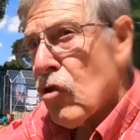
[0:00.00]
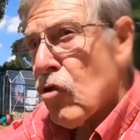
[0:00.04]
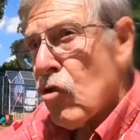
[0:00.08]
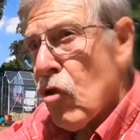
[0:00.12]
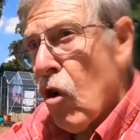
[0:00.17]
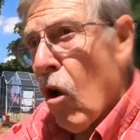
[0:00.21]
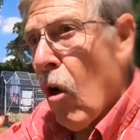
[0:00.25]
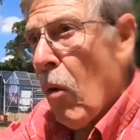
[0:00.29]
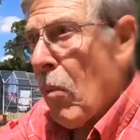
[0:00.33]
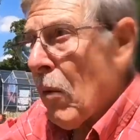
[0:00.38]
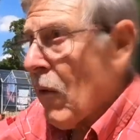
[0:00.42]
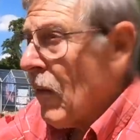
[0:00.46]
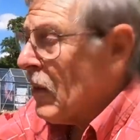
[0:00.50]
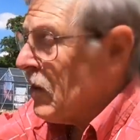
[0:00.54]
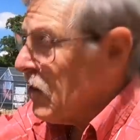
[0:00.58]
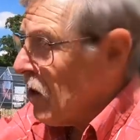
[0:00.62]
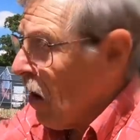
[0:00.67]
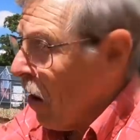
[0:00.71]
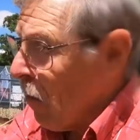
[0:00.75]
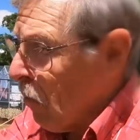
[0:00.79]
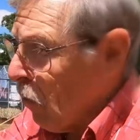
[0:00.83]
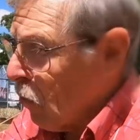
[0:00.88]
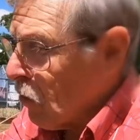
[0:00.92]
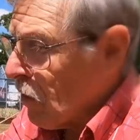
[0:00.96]
the top and they
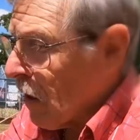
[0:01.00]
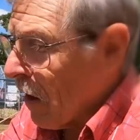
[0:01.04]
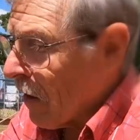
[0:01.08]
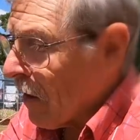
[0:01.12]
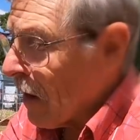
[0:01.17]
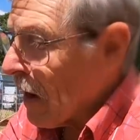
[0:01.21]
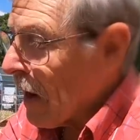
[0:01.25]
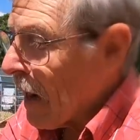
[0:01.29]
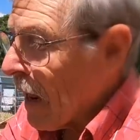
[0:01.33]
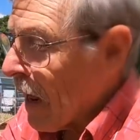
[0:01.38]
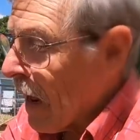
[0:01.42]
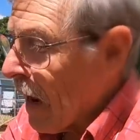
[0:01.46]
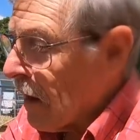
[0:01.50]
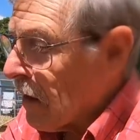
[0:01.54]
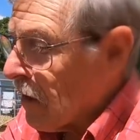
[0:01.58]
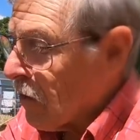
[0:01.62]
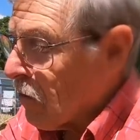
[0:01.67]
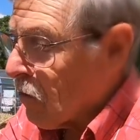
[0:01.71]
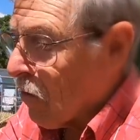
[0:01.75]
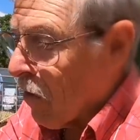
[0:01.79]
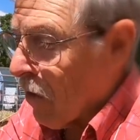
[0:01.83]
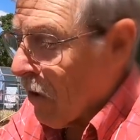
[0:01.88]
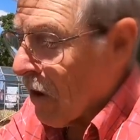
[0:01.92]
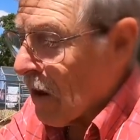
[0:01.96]
tumbled down and
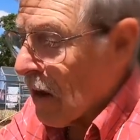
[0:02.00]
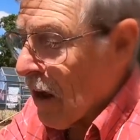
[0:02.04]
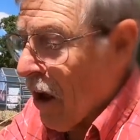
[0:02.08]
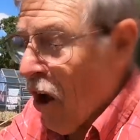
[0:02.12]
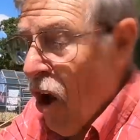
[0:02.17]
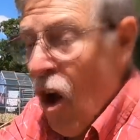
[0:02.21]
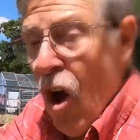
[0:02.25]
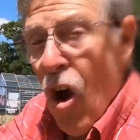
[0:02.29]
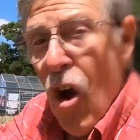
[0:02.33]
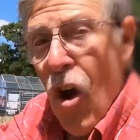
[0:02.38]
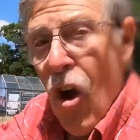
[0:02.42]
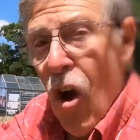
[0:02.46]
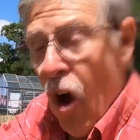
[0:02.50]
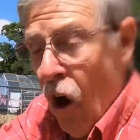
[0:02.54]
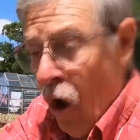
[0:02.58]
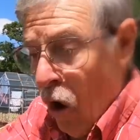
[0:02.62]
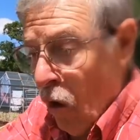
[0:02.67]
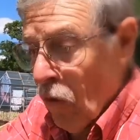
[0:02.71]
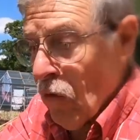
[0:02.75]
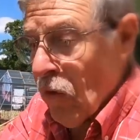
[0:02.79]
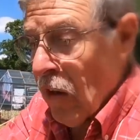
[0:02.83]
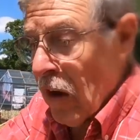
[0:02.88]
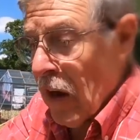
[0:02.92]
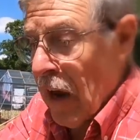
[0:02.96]
landed right
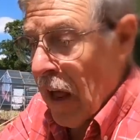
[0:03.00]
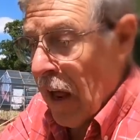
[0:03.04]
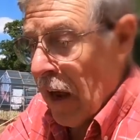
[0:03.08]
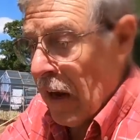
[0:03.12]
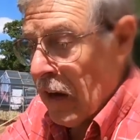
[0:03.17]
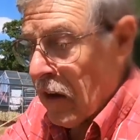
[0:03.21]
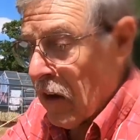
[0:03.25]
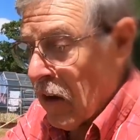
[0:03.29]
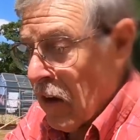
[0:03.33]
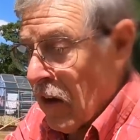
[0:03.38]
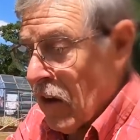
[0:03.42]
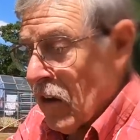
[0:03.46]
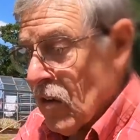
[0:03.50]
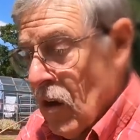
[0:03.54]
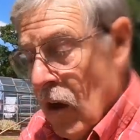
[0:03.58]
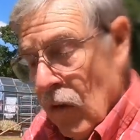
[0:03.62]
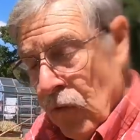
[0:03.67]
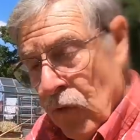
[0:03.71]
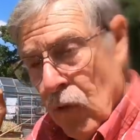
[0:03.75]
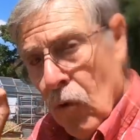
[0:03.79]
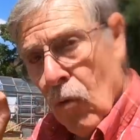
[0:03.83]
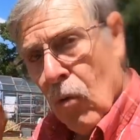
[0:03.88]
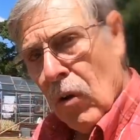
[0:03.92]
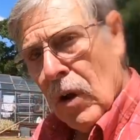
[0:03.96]
on the lead
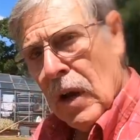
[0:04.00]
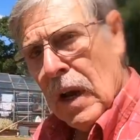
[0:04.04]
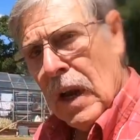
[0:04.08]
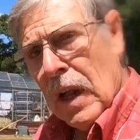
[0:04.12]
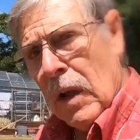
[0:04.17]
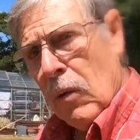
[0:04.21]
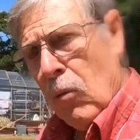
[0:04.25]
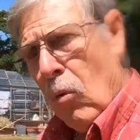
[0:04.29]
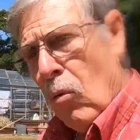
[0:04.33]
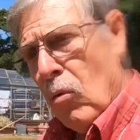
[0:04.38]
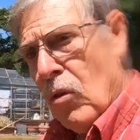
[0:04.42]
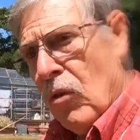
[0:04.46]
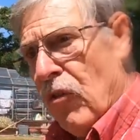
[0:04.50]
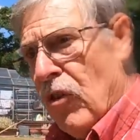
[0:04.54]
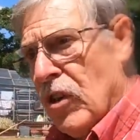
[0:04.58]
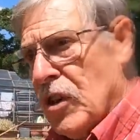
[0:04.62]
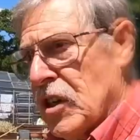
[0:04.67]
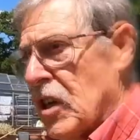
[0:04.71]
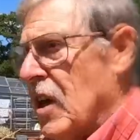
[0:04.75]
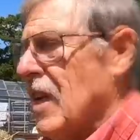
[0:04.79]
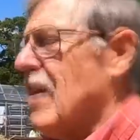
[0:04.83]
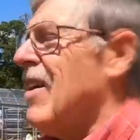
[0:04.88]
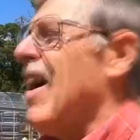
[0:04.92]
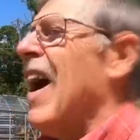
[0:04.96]
now, if you're clear water
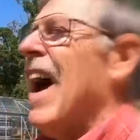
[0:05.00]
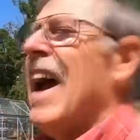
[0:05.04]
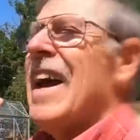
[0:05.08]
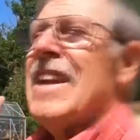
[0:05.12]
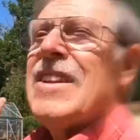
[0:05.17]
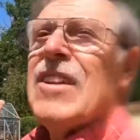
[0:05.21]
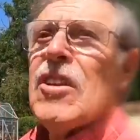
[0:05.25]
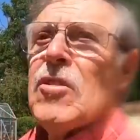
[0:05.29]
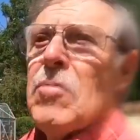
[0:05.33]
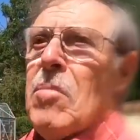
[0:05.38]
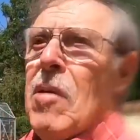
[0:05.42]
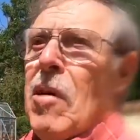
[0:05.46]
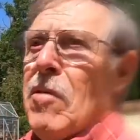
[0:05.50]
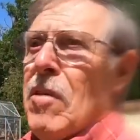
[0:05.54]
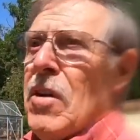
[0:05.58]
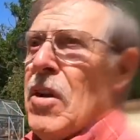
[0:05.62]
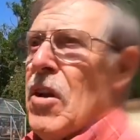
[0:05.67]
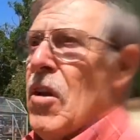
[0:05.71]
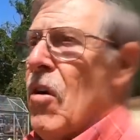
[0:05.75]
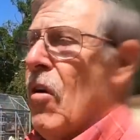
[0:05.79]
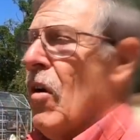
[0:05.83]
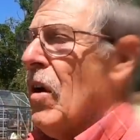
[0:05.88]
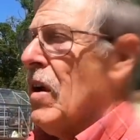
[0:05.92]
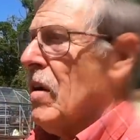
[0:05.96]
fishing, it doesn't matter
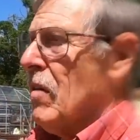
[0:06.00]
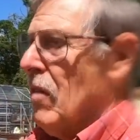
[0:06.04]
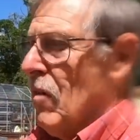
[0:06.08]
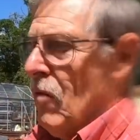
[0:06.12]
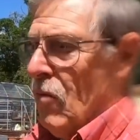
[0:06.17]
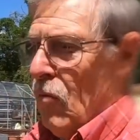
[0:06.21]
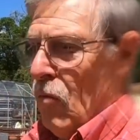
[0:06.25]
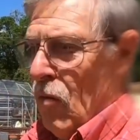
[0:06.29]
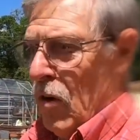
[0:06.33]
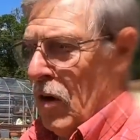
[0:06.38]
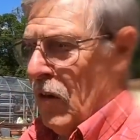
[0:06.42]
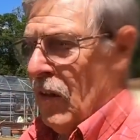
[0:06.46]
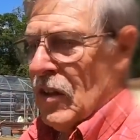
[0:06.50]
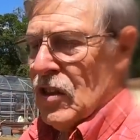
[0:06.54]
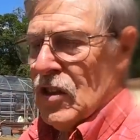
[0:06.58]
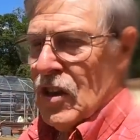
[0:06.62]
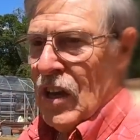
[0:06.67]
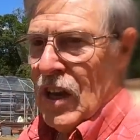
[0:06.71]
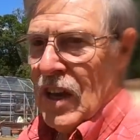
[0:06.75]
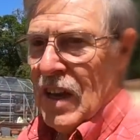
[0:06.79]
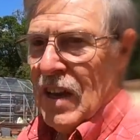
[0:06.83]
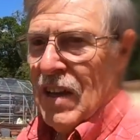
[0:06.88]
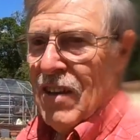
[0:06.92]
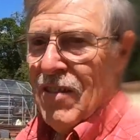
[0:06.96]
at night, what can they
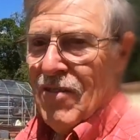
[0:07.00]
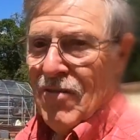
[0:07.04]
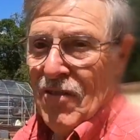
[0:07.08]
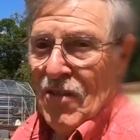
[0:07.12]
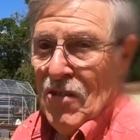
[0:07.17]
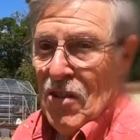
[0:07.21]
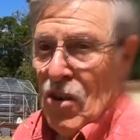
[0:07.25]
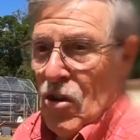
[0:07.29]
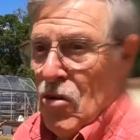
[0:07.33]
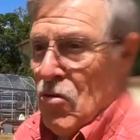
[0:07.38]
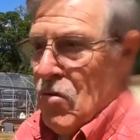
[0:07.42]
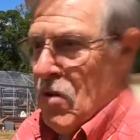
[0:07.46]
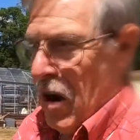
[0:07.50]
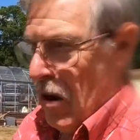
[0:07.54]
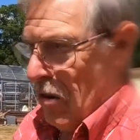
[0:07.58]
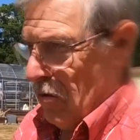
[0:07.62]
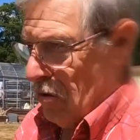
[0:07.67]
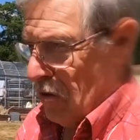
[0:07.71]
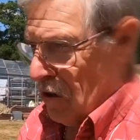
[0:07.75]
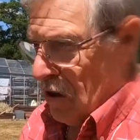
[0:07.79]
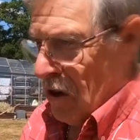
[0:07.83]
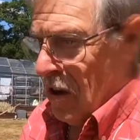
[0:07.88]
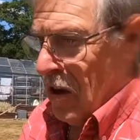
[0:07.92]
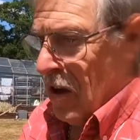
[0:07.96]
see? Who
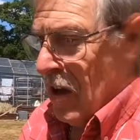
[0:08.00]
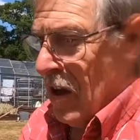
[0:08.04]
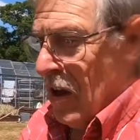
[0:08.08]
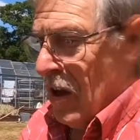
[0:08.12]
knows?